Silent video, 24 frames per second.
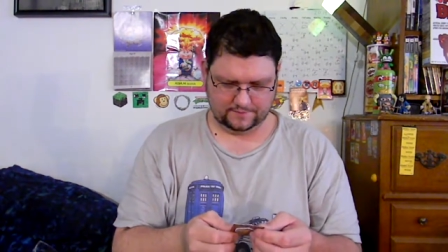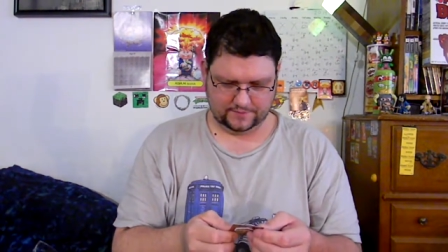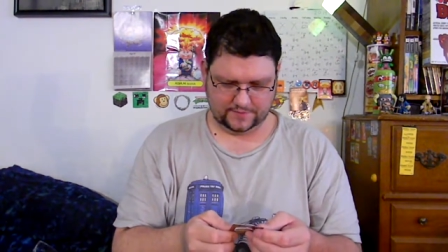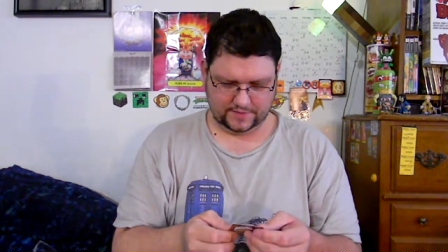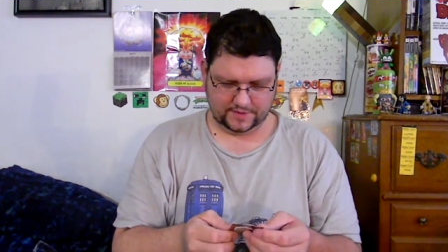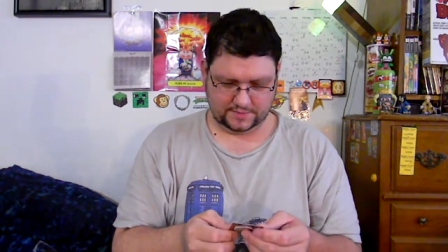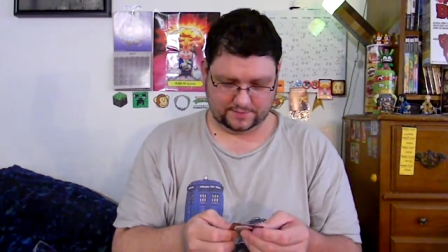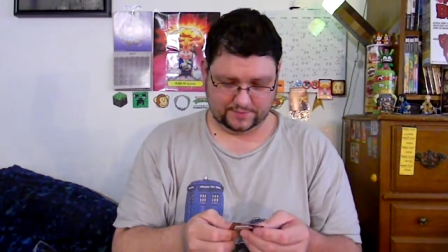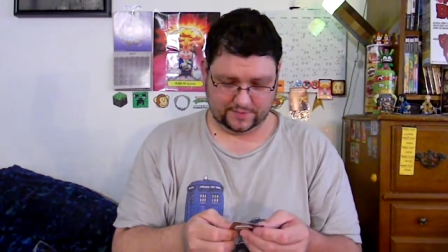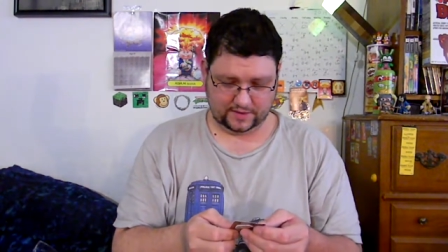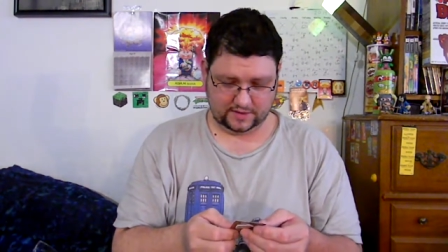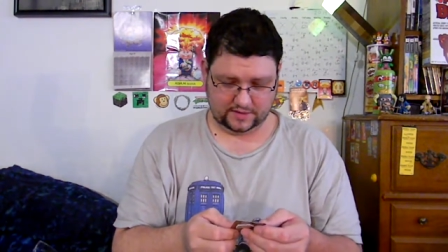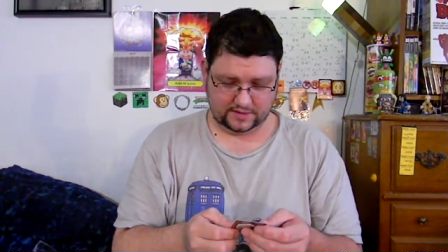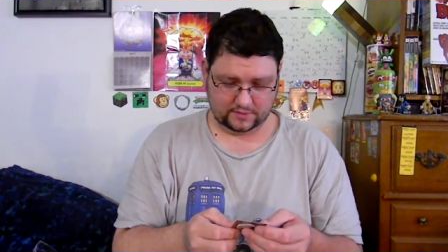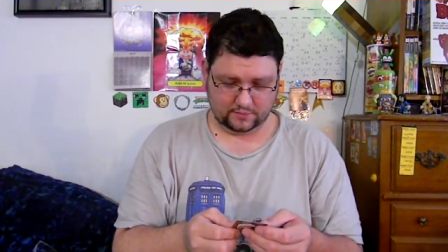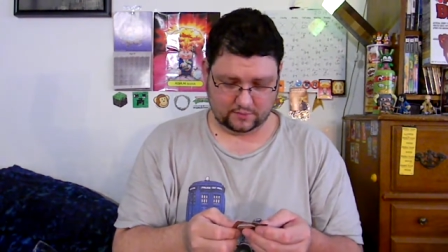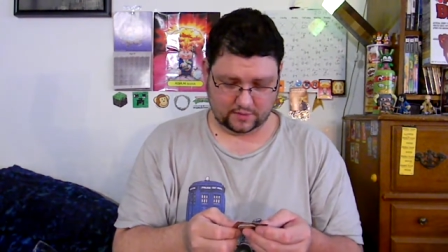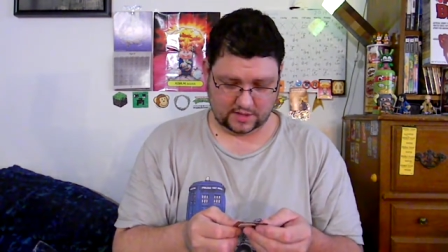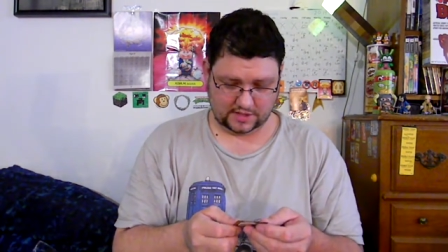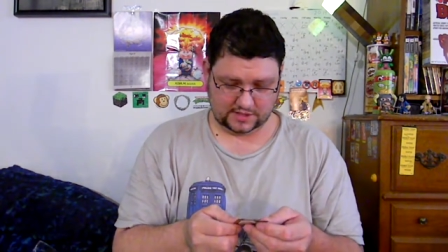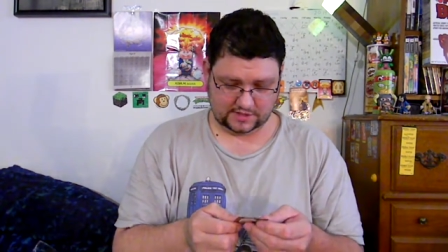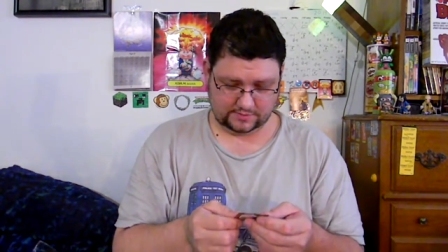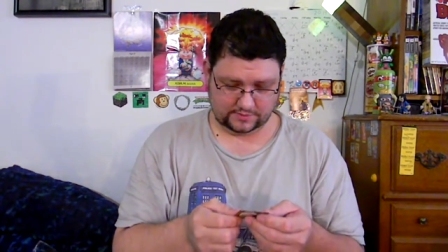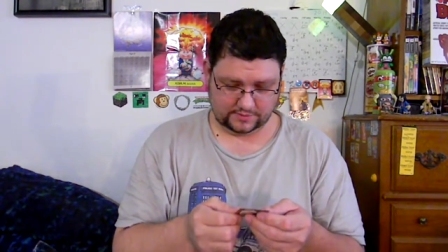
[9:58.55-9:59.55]
It's apparently
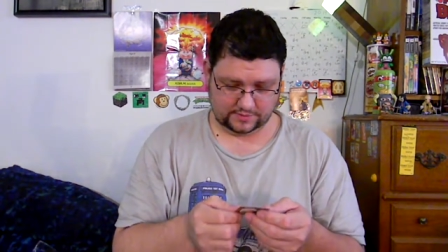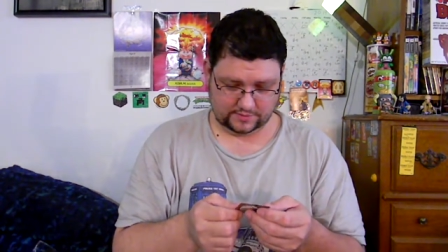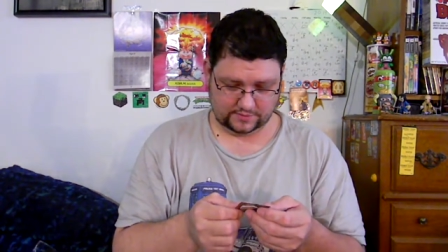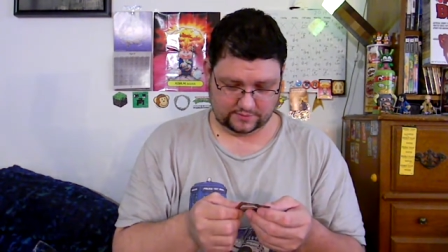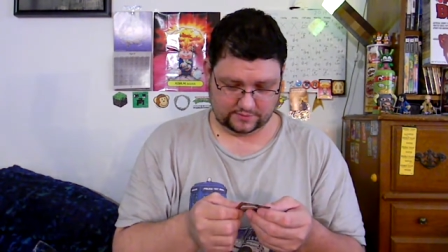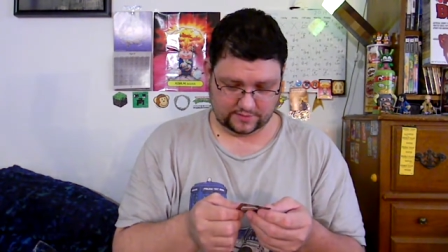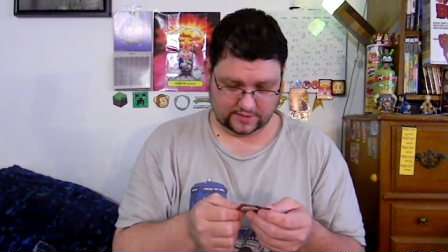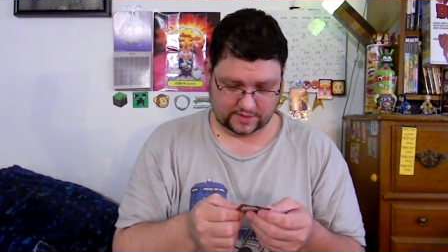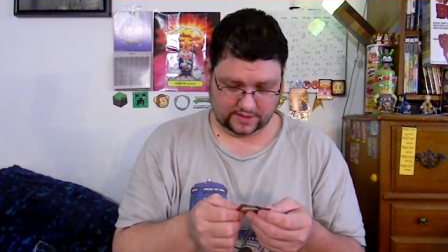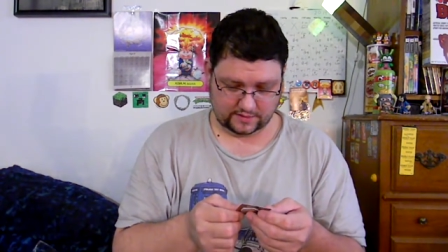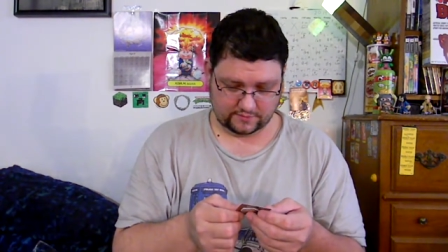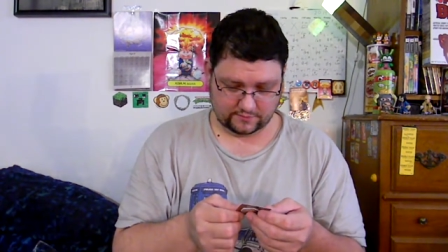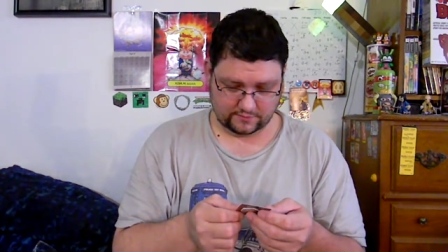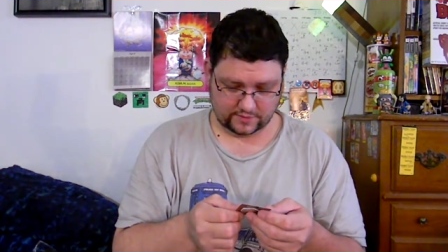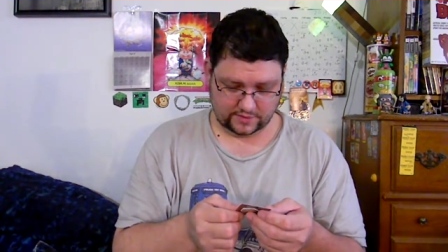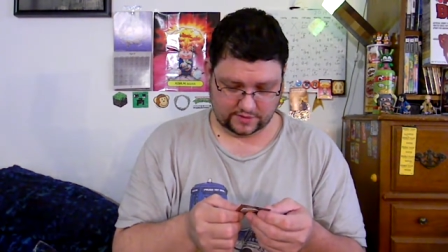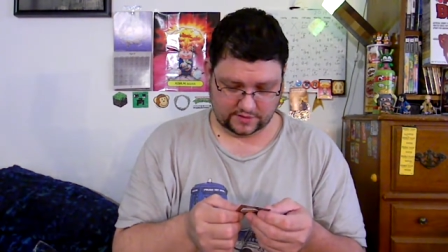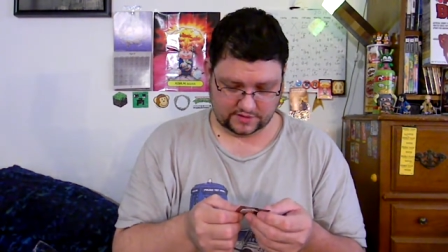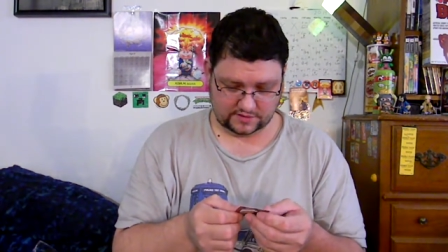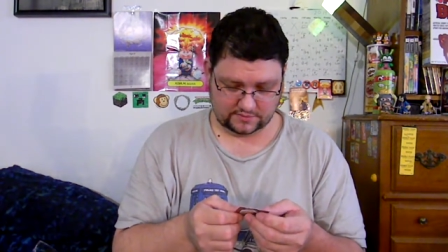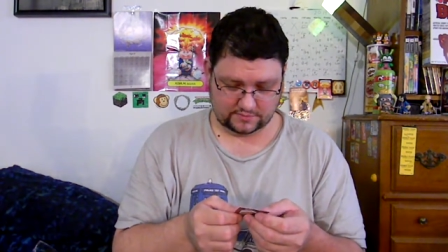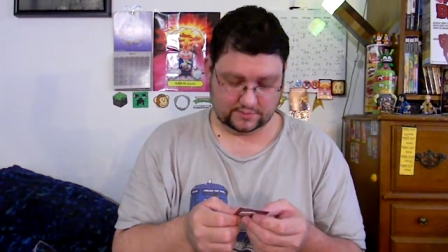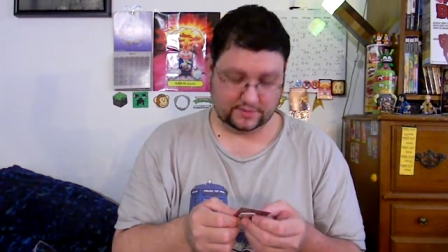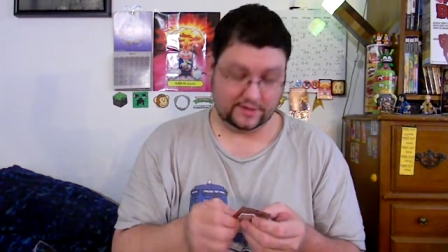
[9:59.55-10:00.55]
washable and
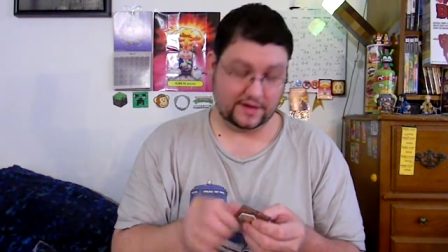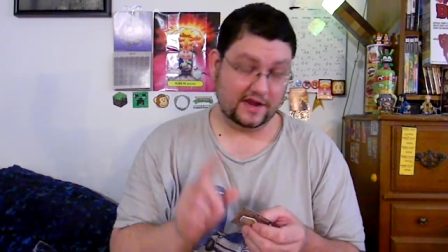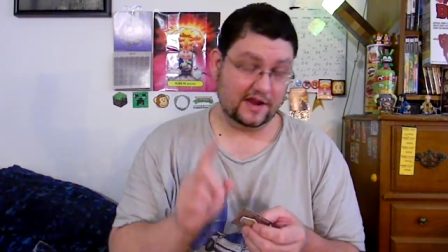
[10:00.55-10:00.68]
reusable